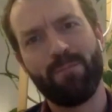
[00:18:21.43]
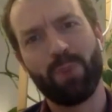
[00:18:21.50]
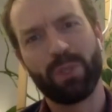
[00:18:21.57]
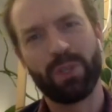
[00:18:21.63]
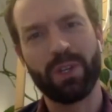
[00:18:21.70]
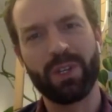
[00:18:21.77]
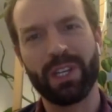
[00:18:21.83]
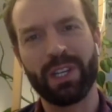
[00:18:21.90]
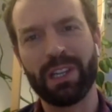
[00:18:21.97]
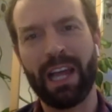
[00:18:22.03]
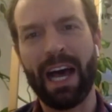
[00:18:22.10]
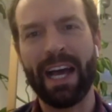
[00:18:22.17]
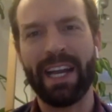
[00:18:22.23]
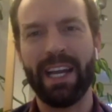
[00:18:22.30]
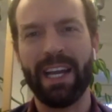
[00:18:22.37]
Well, so there's a
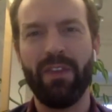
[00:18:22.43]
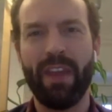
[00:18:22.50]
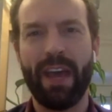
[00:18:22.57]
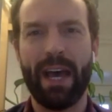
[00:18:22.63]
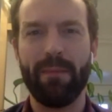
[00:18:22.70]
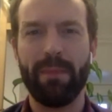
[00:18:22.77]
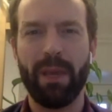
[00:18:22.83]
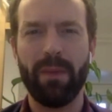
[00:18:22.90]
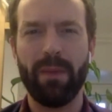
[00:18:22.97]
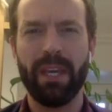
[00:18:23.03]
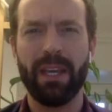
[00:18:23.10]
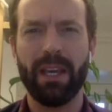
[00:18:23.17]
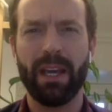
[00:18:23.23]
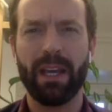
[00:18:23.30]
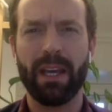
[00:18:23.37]
lot in that.
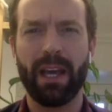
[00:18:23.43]
Maybe,